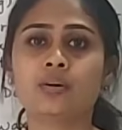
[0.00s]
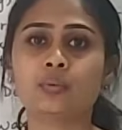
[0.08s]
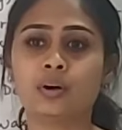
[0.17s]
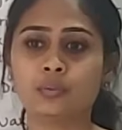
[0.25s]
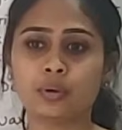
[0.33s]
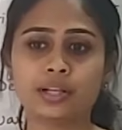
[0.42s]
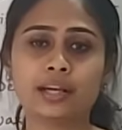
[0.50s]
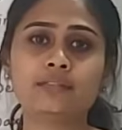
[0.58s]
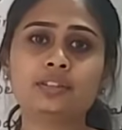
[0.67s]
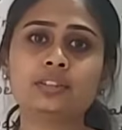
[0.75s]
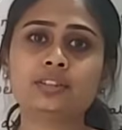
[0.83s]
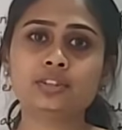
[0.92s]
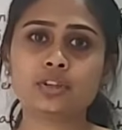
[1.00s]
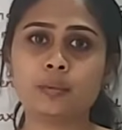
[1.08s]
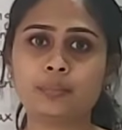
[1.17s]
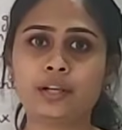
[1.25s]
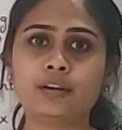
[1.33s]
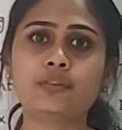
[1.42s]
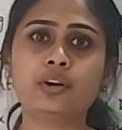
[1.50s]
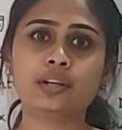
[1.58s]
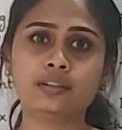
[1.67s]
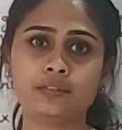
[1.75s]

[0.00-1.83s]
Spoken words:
whatever the resorptive or